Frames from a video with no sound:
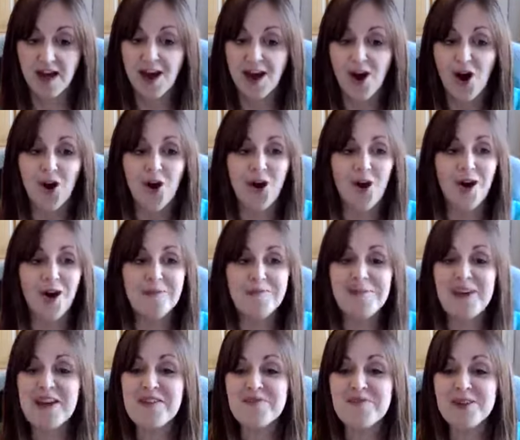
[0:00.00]
Or
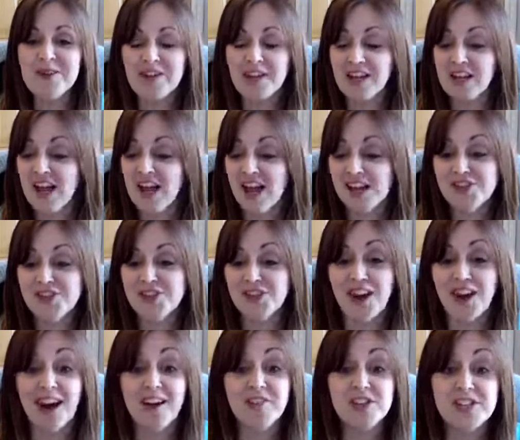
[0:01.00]
maybe you're thinking, I just don't
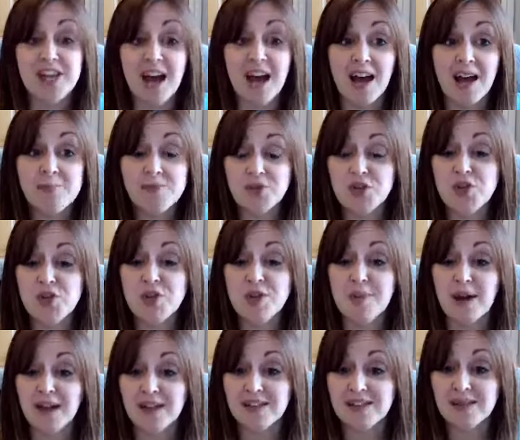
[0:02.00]
have the time to do the
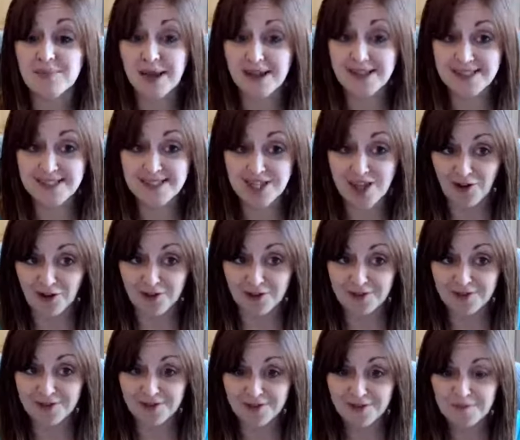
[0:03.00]
marketing
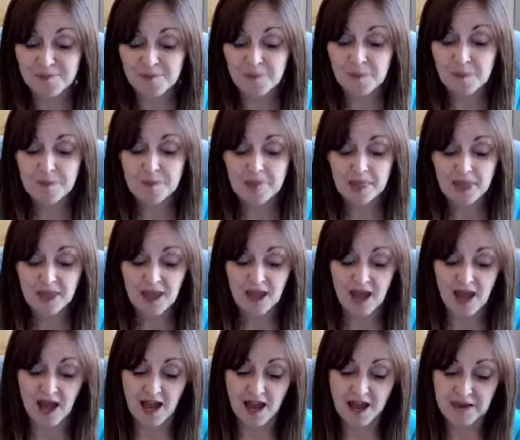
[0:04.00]
myself.
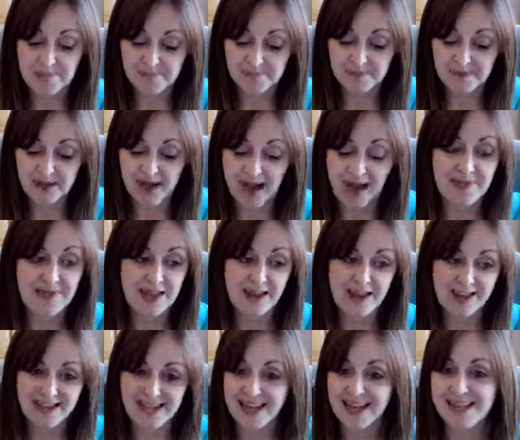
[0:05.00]
And
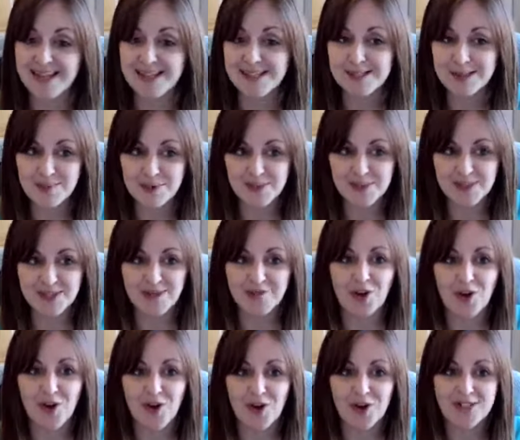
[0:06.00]
that again is the beauty of the
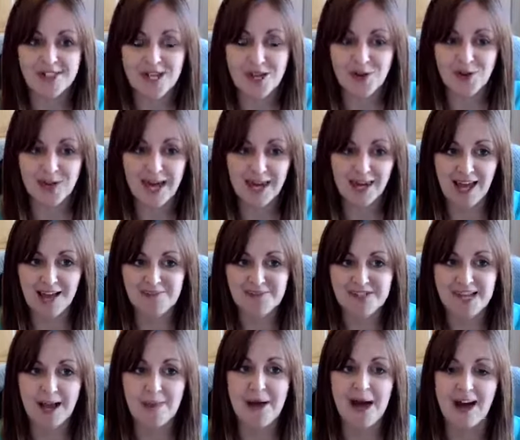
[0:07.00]
course, that you get
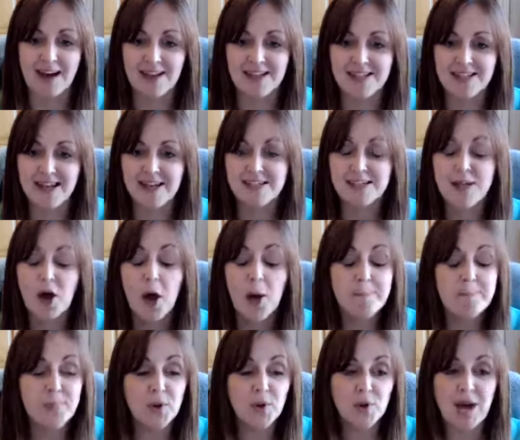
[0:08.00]
lifetime access.
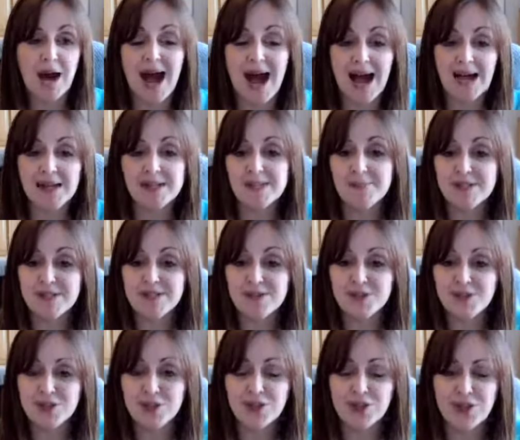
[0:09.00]
But as a
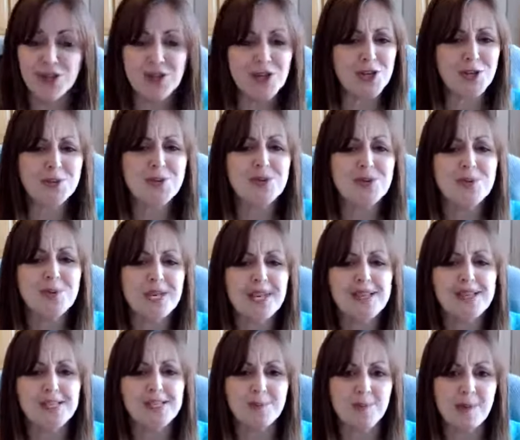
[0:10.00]
business owner, you do
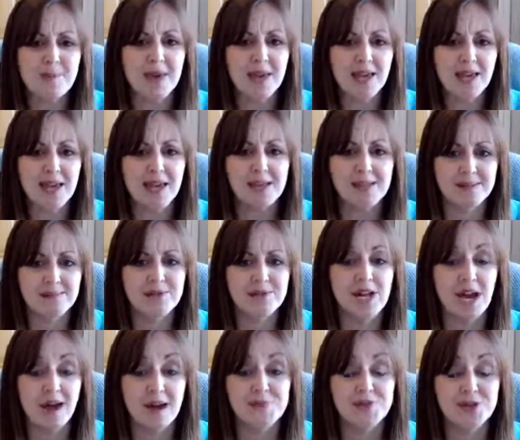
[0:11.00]
need to be making some
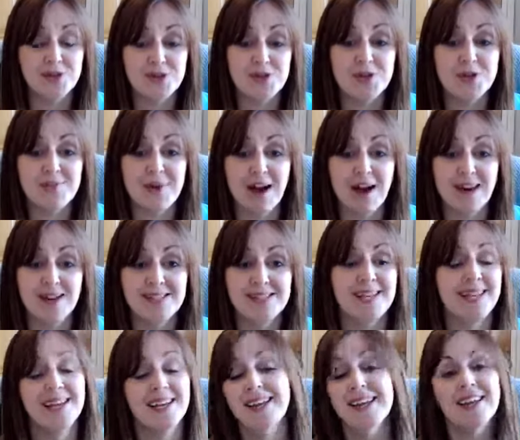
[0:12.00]
time to do
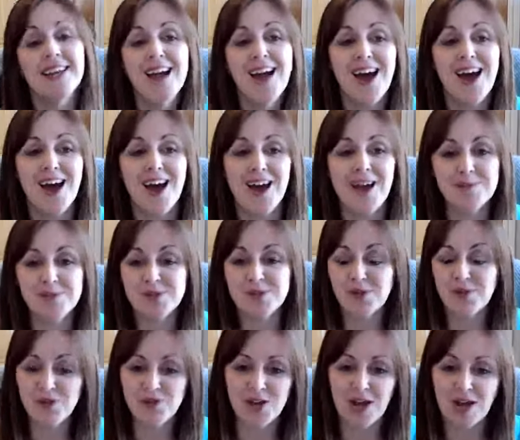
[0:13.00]
marketing. So
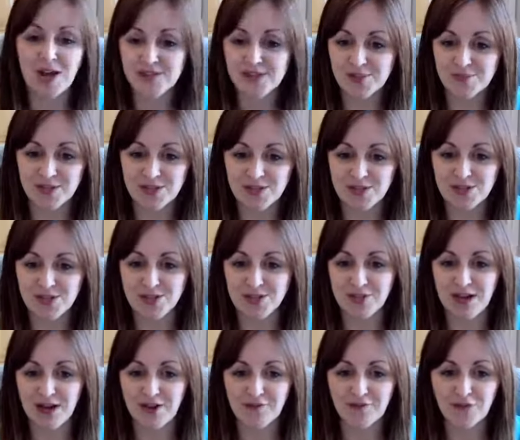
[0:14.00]
if you don't have somebody to do
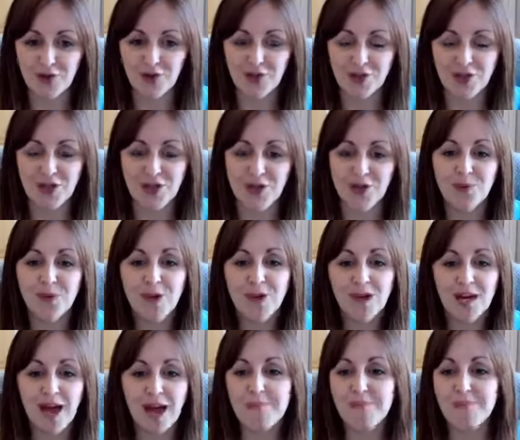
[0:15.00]
that for you,
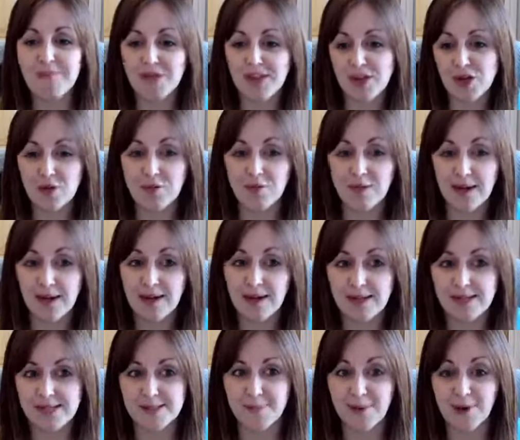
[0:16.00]
then you really
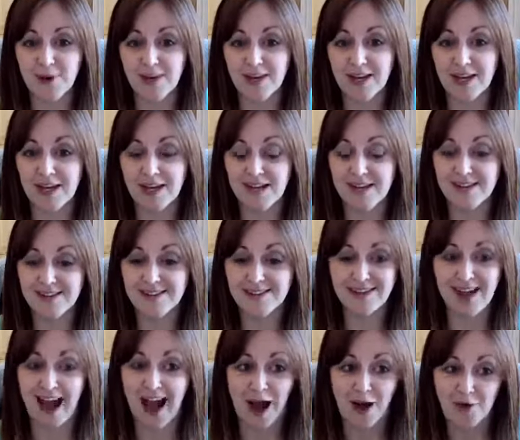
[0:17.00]
need to be looking at
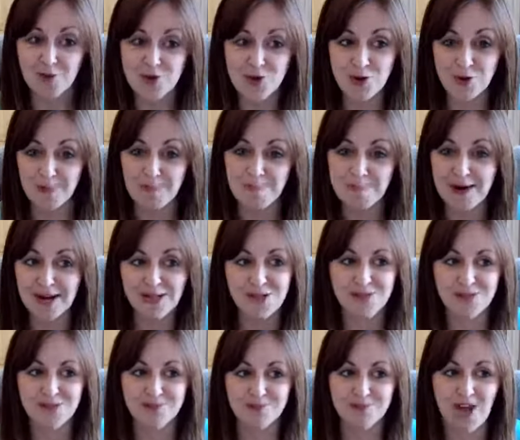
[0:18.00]
how you can manage
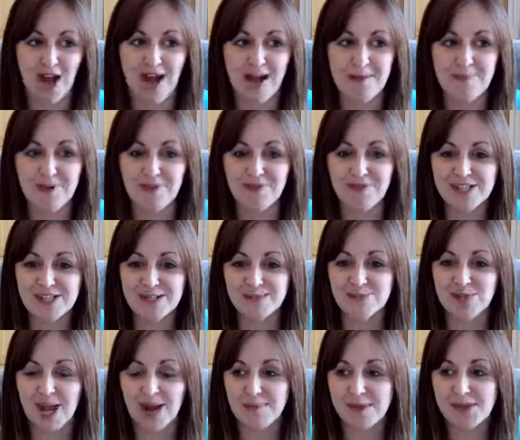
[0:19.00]
some time and fit some
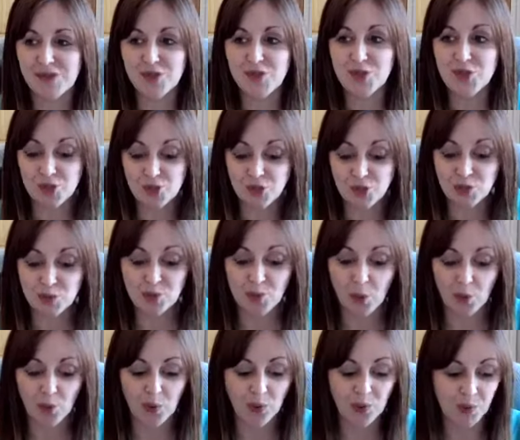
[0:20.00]
time in to do
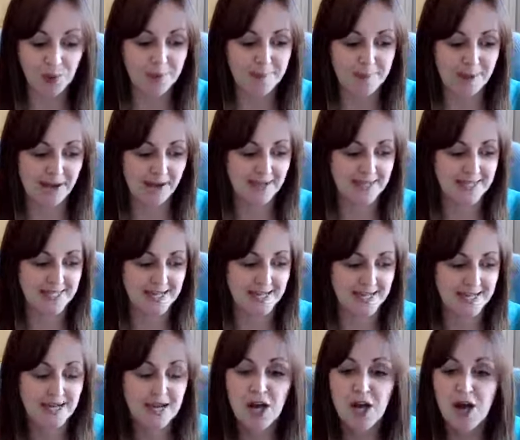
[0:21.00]
your own marketing.
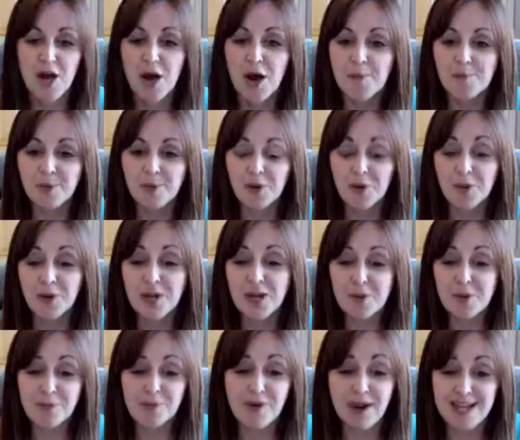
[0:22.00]
But we're
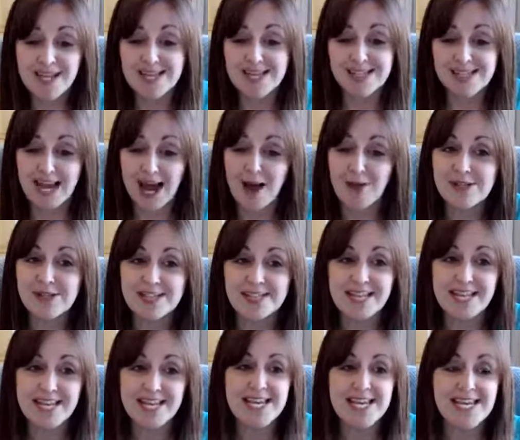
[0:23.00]
going to break it down into
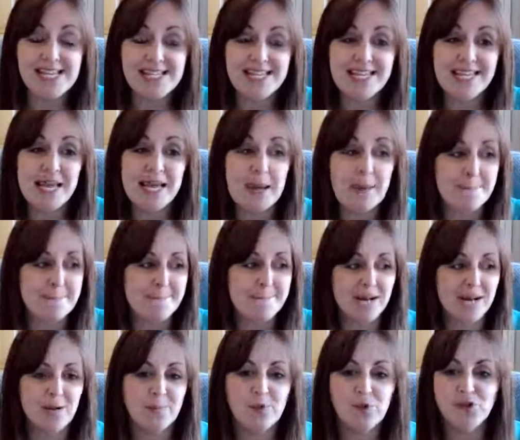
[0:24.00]
easy,
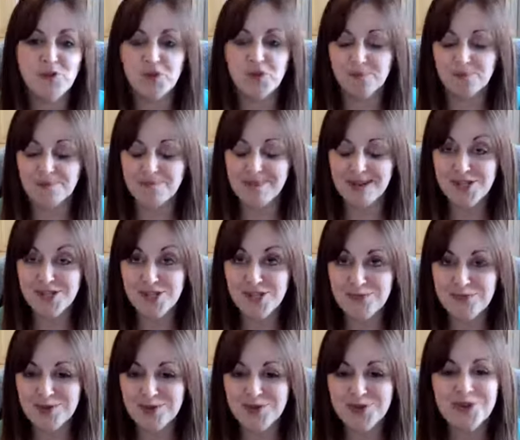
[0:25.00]

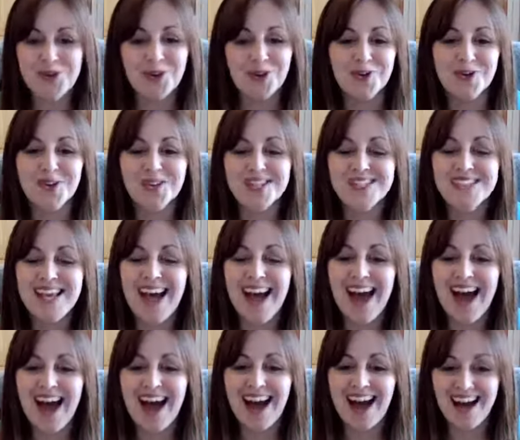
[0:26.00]
manageable chunks.
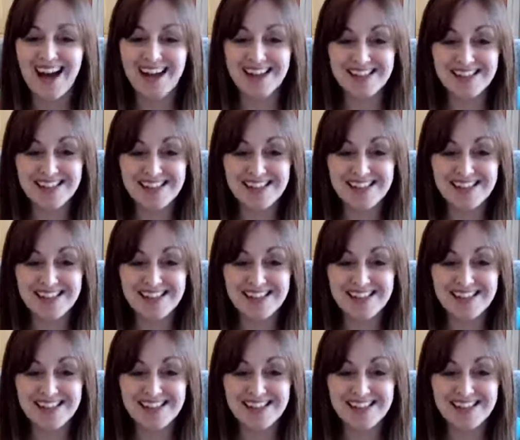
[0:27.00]
And